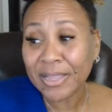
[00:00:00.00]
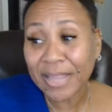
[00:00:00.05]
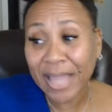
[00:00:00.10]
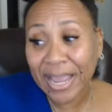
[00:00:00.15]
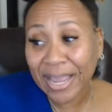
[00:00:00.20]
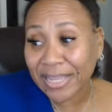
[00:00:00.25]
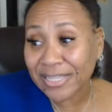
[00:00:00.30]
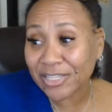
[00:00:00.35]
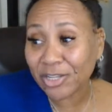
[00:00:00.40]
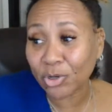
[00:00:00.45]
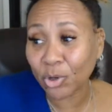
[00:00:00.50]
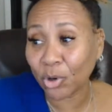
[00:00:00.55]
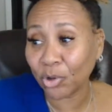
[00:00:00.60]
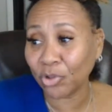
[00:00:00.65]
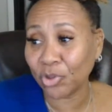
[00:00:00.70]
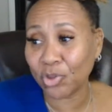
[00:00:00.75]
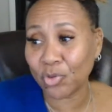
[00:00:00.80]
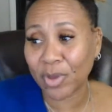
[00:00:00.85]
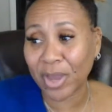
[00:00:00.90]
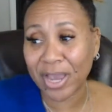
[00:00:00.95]
Like I said
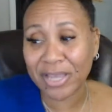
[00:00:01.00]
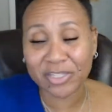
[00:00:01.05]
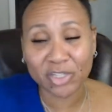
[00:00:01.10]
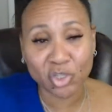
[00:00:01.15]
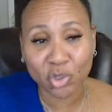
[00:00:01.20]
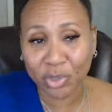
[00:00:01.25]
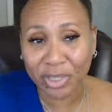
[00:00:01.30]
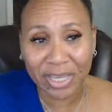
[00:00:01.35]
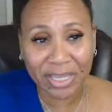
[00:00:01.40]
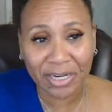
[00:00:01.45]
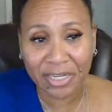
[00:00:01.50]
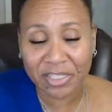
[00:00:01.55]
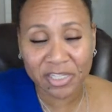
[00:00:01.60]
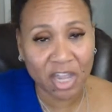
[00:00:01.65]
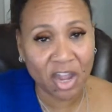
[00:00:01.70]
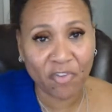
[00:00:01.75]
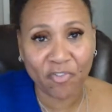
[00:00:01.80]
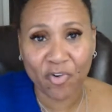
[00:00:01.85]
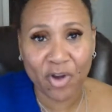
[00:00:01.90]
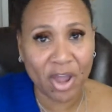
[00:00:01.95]
earlier, you guys, it's only getting
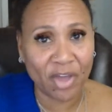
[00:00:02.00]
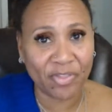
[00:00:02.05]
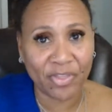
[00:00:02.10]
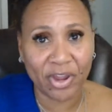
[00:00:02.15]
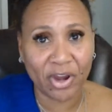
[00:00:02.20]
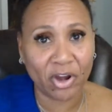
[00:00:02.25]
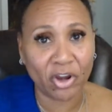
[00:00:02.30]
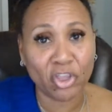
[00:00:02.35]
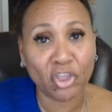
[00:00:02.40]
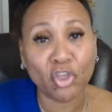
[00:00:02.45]
tougher out there.